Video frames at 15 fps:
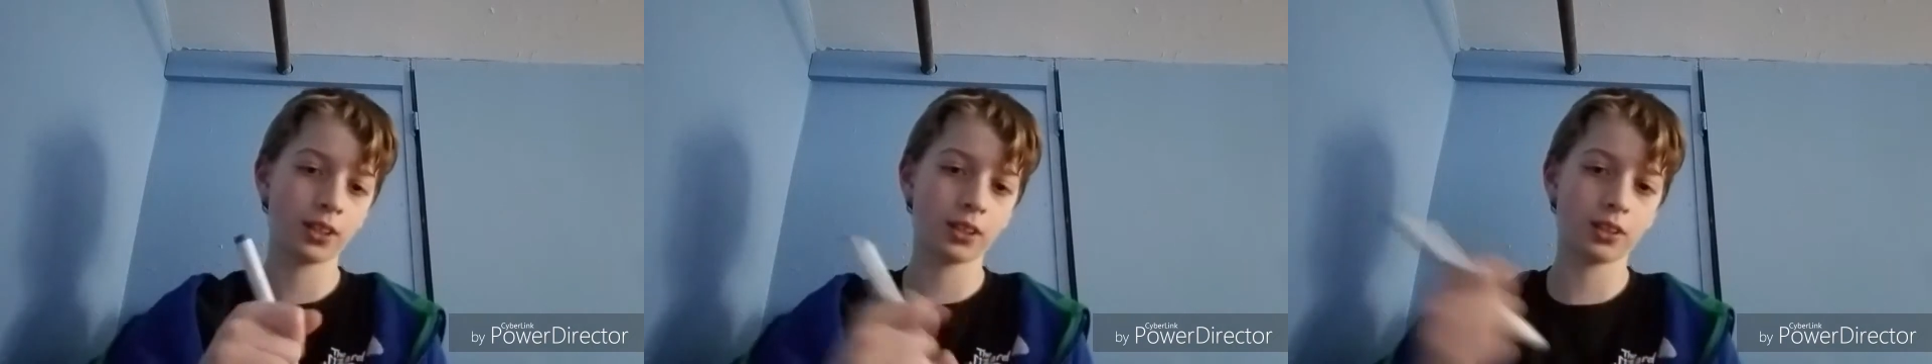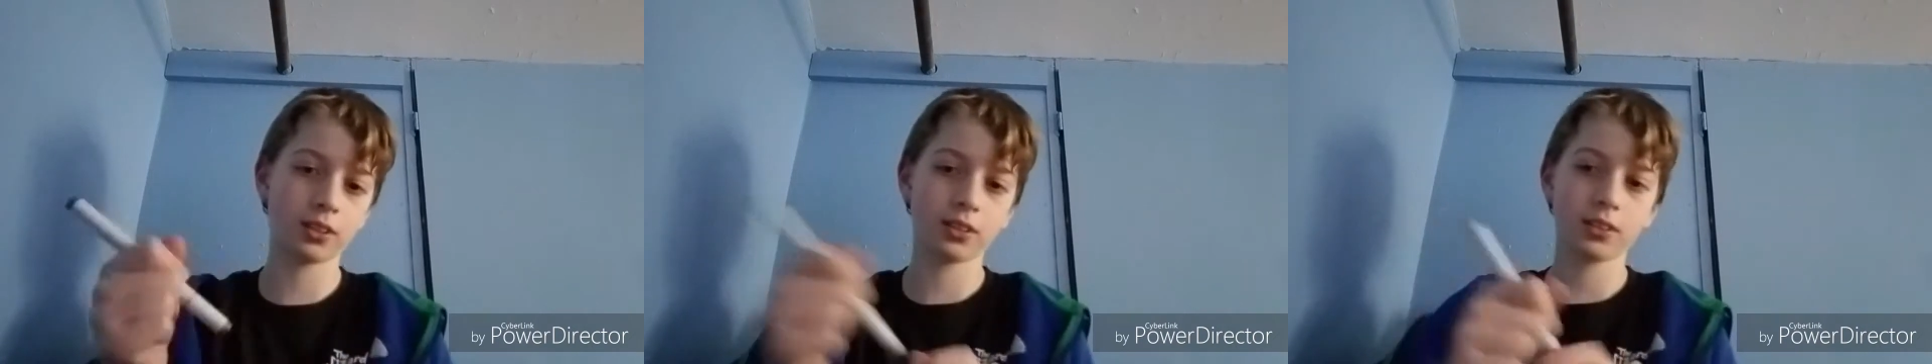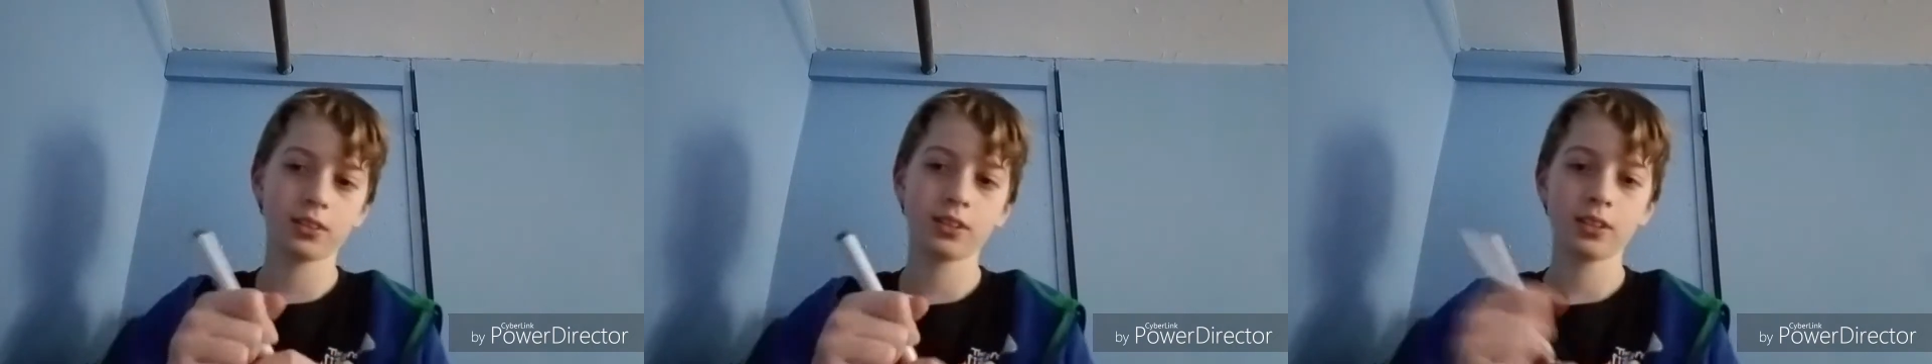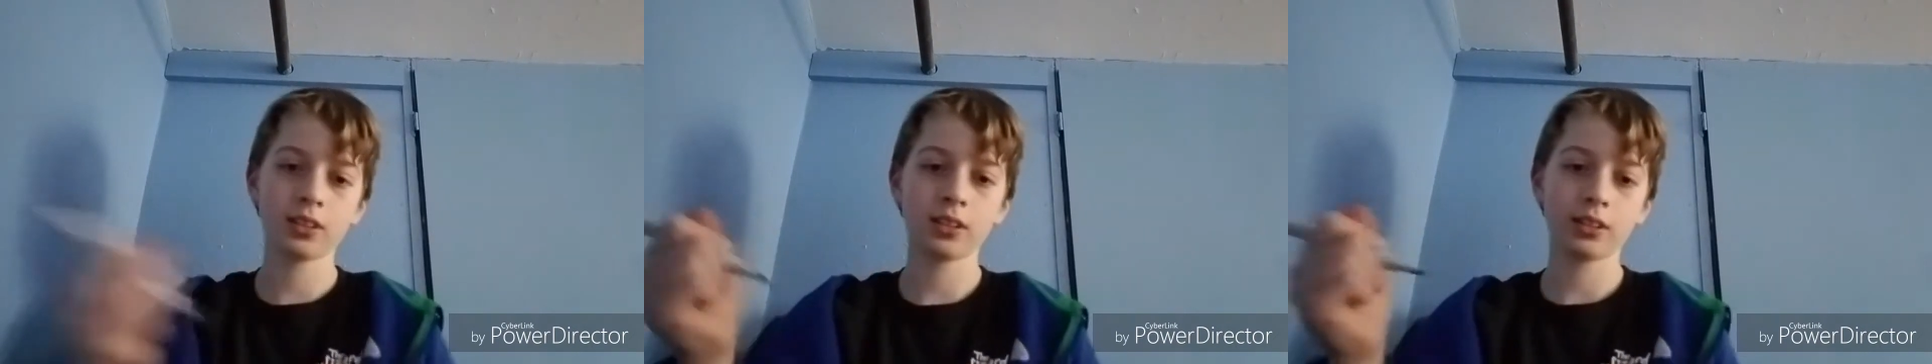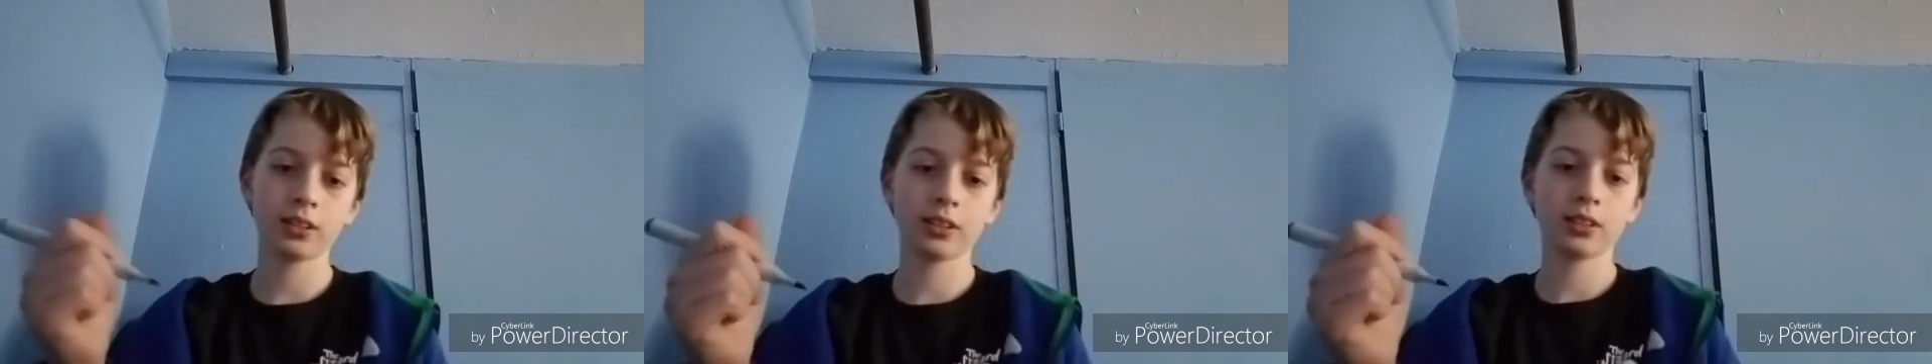it
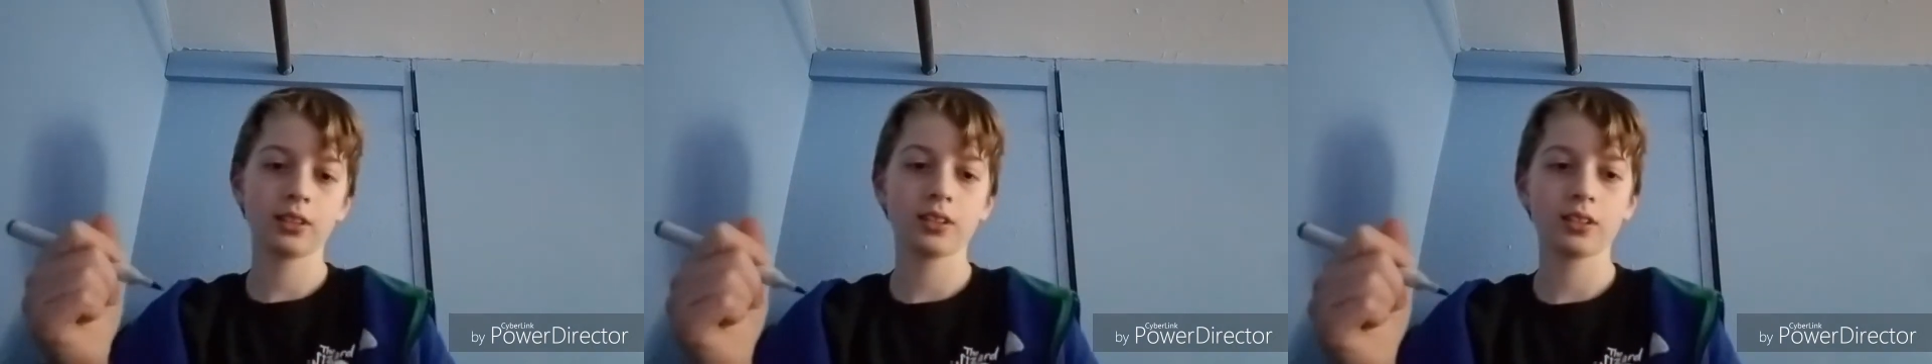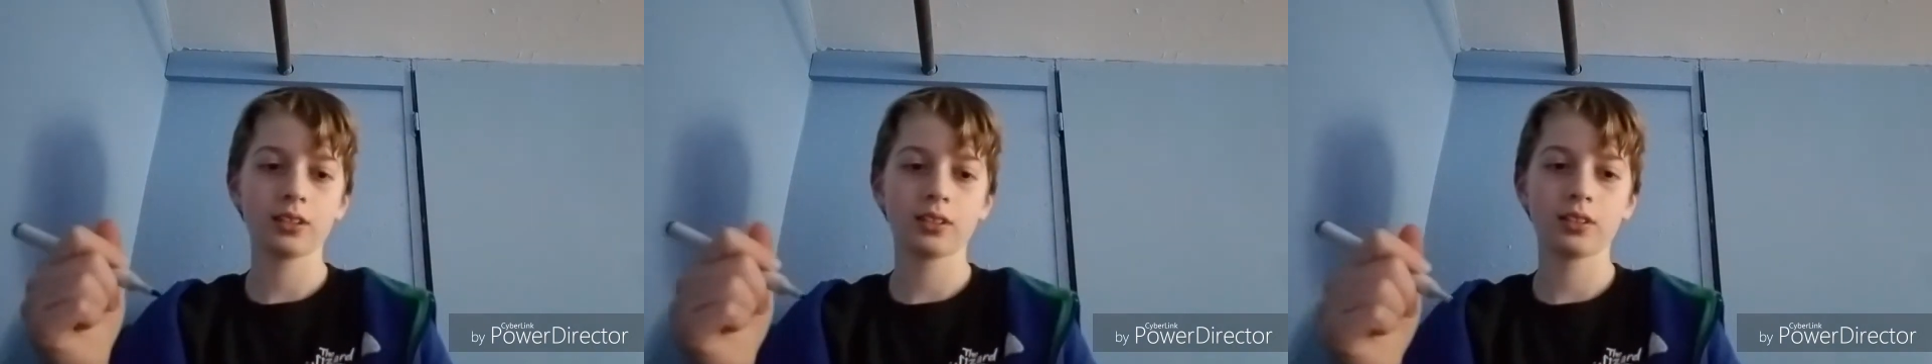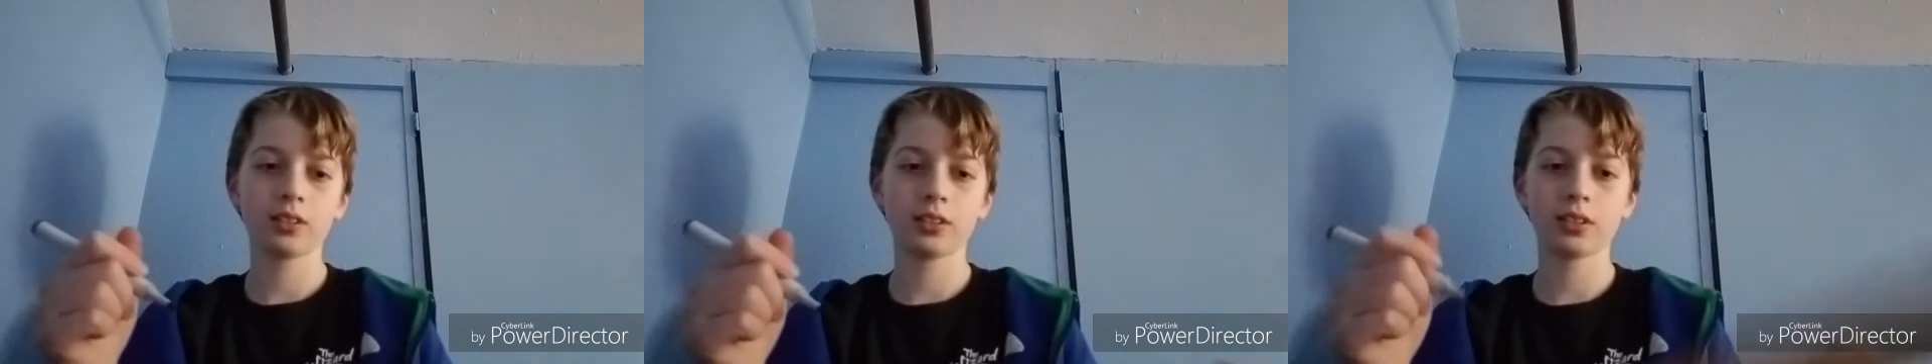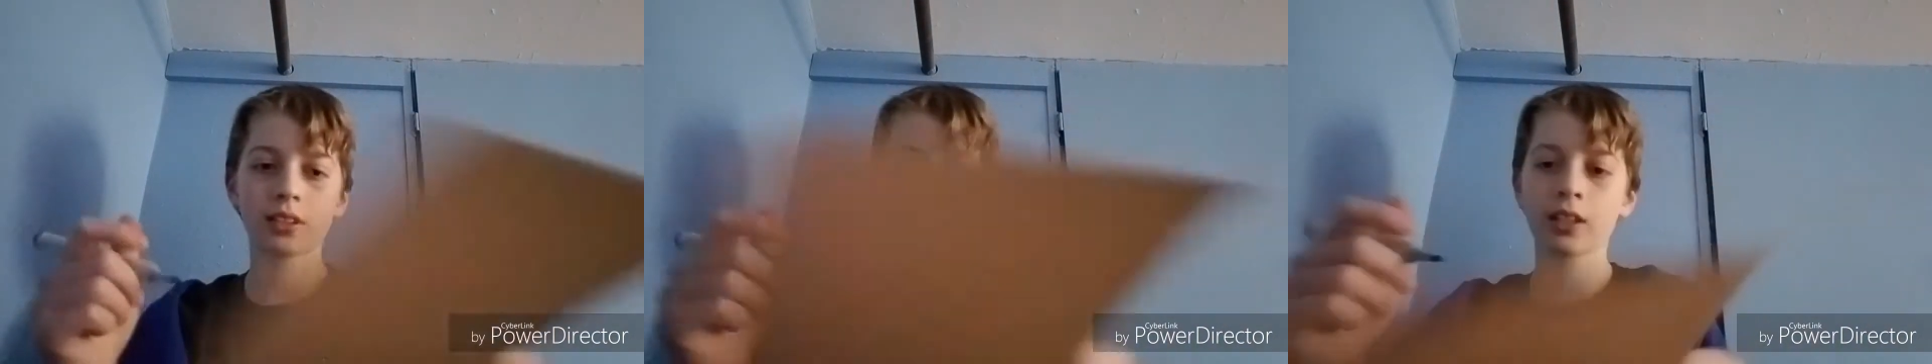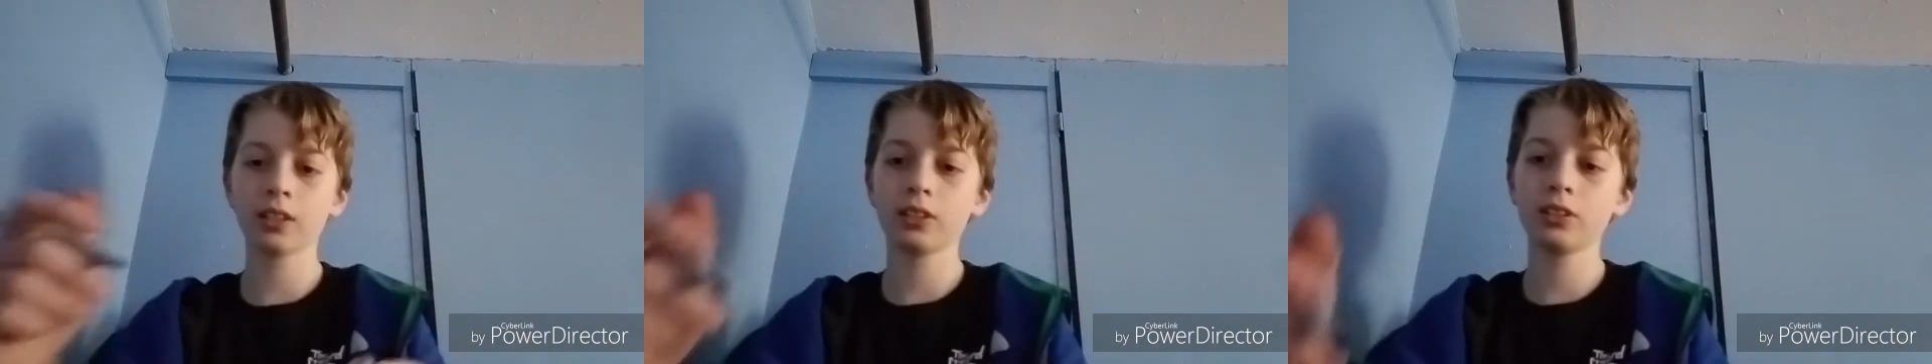to
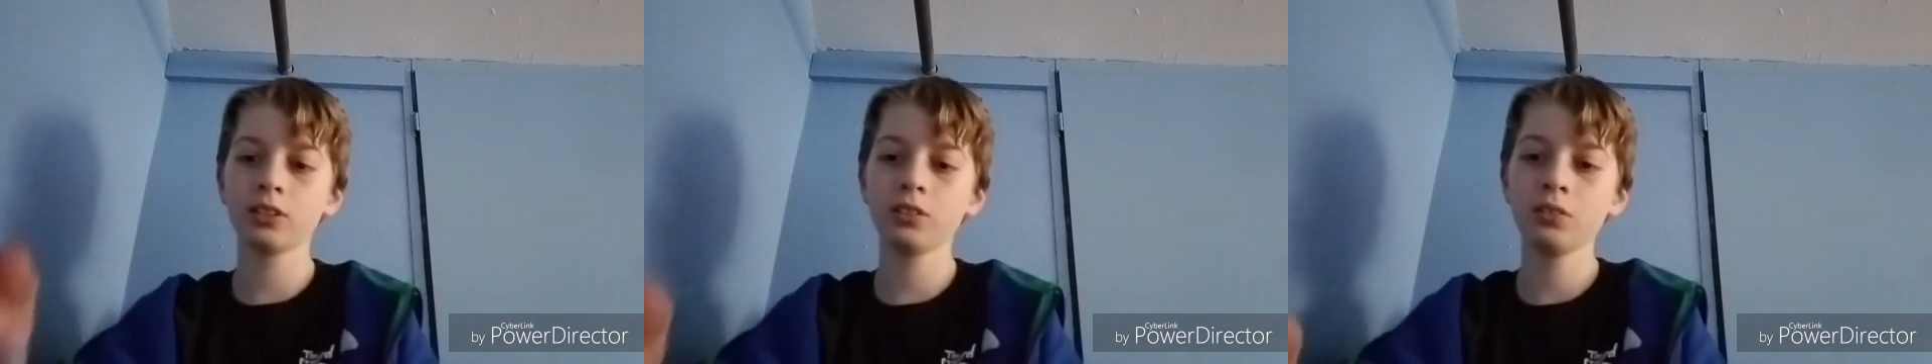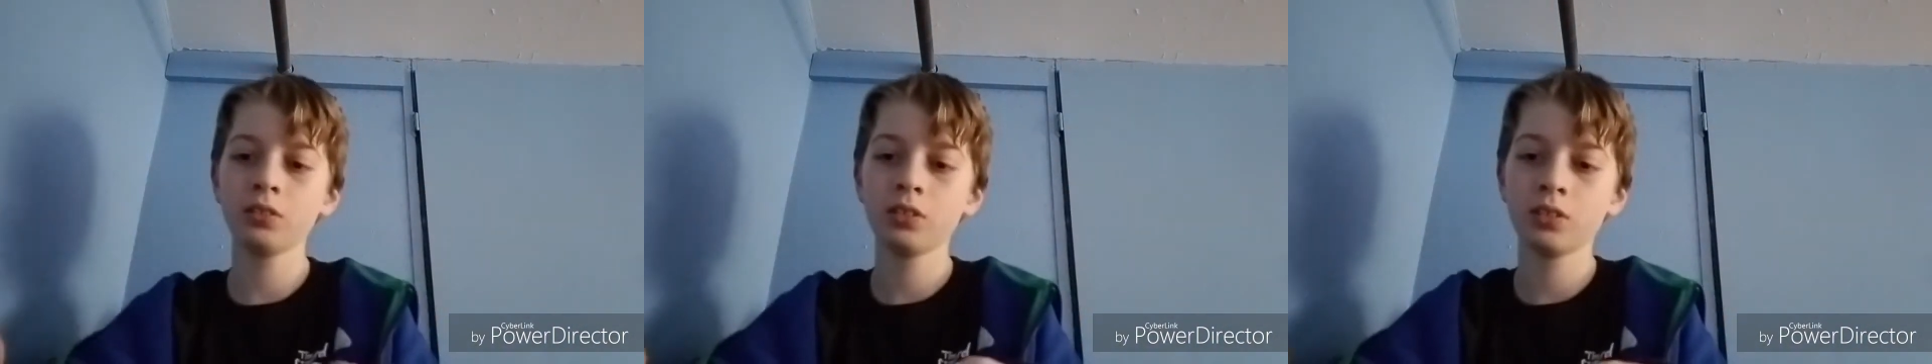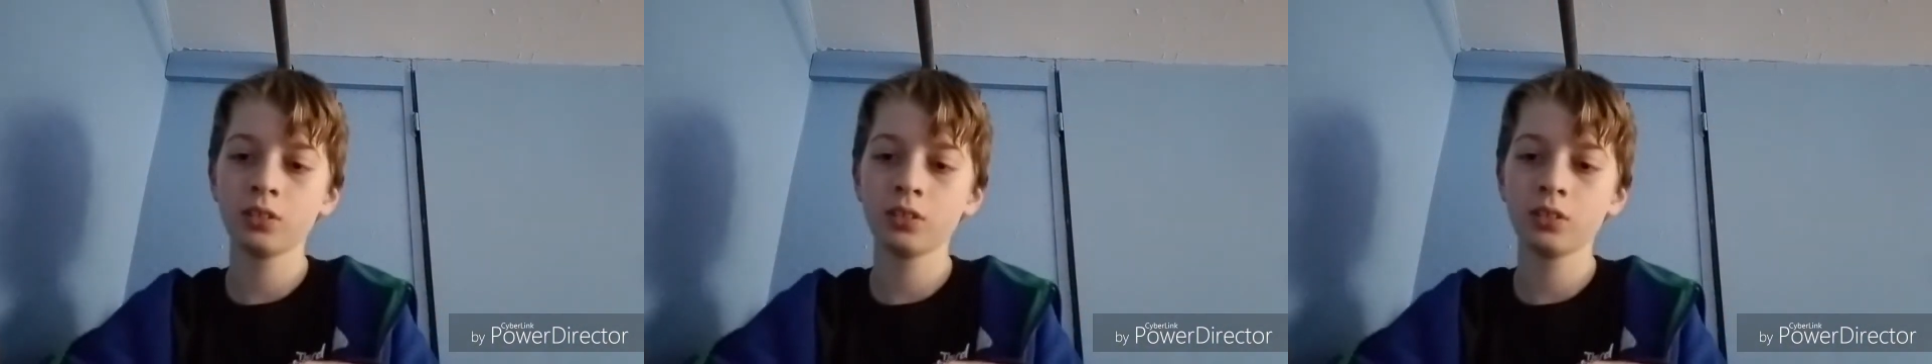cut it to.